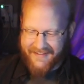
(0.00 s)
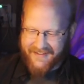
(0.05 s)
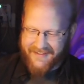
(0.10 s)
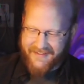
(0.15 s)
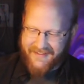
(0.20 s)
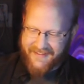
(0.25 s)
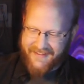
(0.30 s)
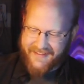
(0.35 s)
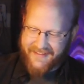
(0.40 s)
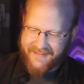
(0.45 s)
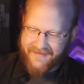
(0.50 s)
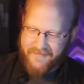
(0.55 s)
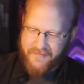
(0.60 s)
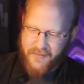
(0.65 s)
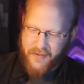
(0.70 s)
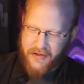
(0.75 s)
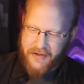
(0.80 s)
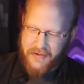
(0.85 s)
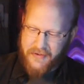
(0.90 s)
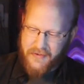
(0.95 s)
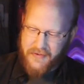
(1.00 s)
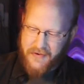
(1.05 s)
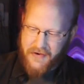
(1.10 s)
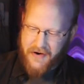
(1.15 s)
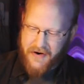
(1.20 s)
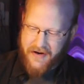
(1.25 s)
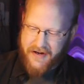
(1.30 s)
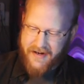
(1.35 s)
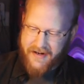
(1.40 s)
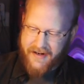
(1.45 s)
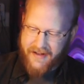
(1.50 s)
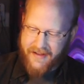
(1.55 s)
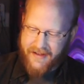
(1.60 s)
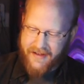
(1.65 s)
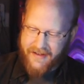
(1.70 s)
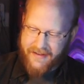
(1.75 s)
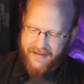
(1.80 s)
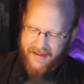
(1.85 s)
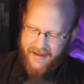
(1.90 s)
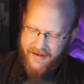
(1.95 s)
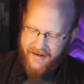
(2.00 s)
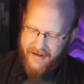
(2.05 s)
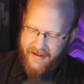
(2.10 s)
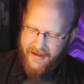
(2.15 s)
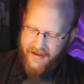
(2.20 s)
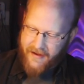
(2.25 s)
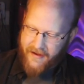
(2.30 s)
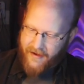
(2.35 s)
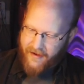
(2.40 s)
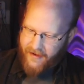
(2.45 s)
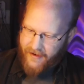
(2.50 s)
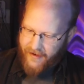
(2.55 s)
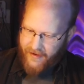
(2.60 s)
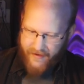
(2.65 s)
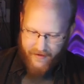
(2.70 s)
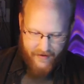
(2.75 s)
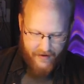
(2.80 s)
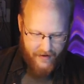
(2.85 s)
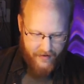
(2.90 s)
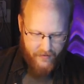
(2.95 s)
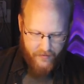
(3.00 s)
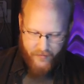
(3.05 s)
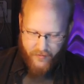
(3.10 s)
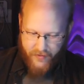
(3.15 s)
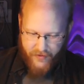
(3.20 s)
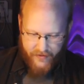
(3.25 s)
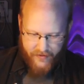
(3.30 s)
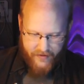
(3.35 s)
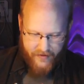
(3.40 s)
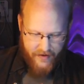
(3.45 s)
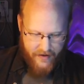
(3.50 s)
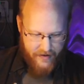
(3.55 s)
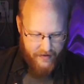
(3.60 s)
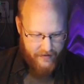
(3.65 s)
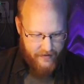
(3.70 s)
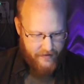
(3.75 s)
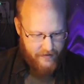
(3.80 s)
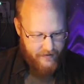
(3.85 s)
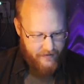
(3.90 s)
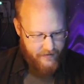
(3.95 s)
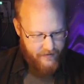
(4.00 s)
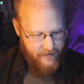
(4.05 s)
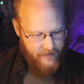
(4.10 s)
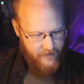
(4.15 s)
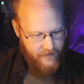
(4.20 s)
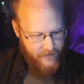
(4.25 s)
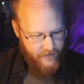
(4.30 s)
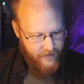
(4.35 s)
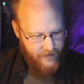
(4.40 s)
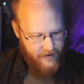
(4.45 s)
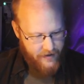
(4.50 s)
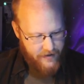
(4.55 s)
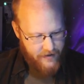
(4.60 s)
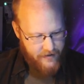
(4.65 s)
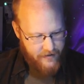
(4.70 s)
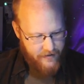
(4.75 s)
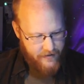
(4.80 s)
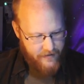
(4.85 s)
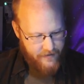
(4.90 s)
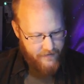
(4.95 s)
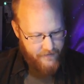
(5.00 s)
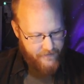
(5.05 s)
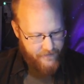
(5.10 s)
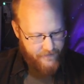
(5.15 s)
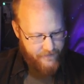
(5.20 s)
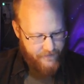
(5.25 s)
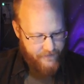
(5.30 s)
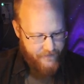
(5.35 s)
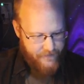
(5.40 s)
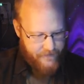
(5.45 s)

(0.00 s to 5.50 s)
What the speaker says: That's a pretty cool card, and I like that. I'll put that over here